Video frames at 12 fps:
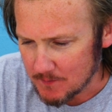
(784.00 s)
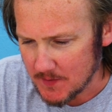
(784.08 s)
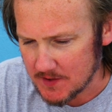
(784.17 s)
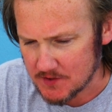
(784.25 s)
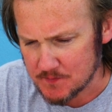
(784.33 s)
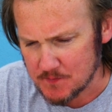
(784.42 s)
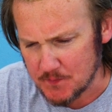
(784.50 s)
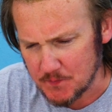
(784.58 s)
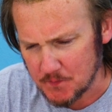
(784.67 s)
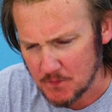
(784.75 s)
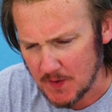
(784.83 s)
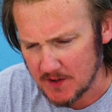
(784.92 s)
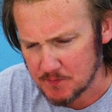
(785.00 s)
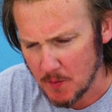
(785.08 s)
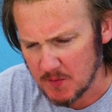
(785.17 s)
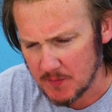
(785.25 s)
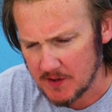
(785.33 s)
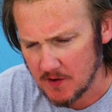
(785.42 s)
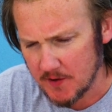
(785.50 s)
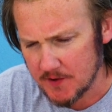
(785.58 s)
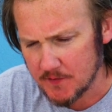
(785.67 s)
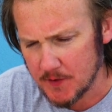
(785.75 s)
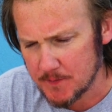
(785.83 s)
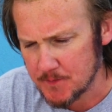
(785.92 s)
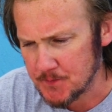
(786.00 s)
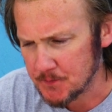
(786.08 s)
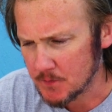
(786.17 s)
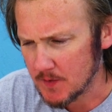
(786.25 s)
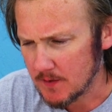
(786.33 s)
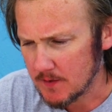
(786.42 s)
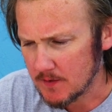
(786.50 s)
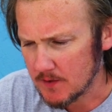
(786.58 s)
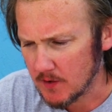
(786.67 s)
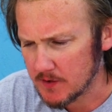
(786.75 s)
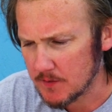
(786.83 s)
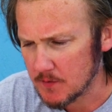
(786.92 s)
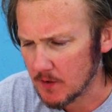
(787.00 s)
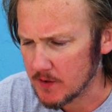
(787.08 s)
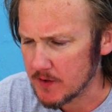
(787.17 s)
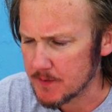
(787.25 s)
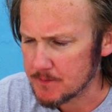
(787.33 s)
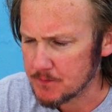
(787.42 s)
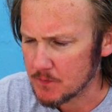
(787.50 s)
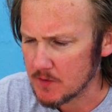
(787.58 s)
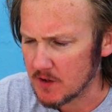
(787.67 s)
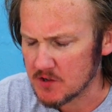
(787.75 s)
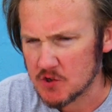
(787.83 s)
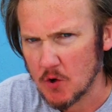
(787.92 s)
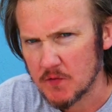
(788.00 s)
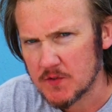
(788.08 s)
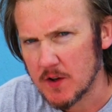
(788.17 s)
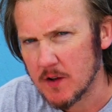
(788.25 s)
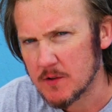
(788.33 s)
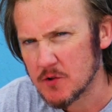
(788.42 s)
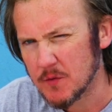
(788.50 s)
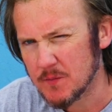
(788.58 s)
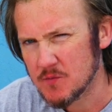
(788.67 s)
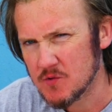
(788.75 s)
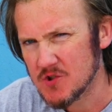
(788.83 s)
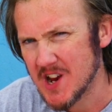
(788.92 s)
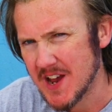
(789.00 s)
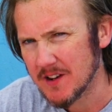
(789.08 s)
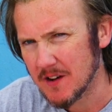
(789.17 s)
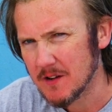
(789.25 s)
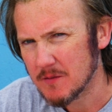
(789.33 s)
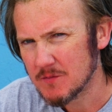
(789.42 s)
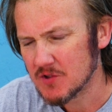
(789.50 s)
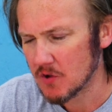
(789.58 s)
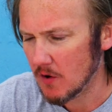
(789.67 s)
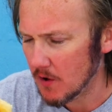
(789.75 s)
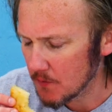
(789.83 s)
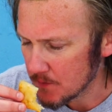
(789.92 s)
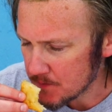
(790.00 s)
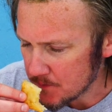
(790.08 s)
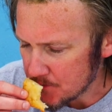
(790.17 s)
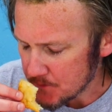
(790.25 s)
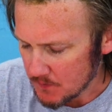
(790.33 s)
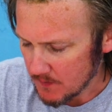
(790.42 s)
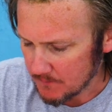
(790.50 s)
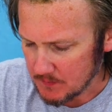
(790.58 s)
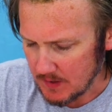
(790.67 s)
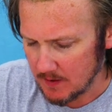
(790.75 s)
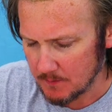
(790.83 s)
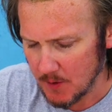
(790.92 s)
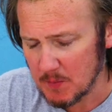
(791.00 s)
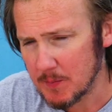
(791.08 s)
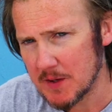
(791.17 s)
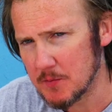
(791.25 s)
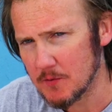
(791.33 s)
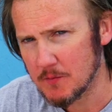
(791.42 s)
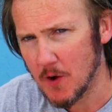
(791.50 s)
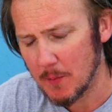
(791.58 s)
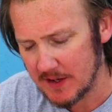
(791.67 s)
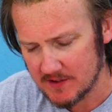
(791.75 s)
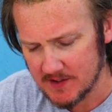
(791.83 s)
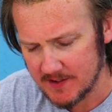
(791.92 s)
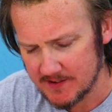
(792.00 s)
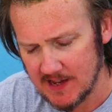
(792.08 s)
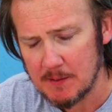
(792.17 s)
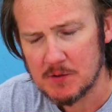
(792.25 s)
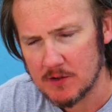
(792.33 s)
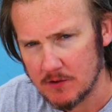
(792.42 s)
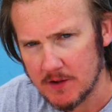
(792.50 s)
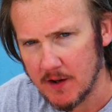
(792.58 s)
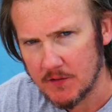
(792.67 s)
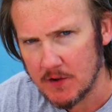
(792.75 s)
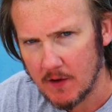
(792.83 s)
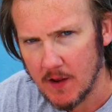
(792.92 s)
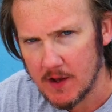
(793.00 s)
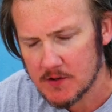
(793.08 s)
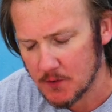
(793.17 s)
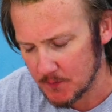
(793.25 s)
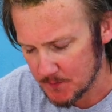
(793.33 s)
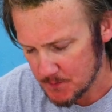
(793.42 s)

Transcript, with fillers: It's it's probably kind of um like a like a a softer sort of cheddar style. Um, there'll be people coming in saying it's absolutely nothing like that at all.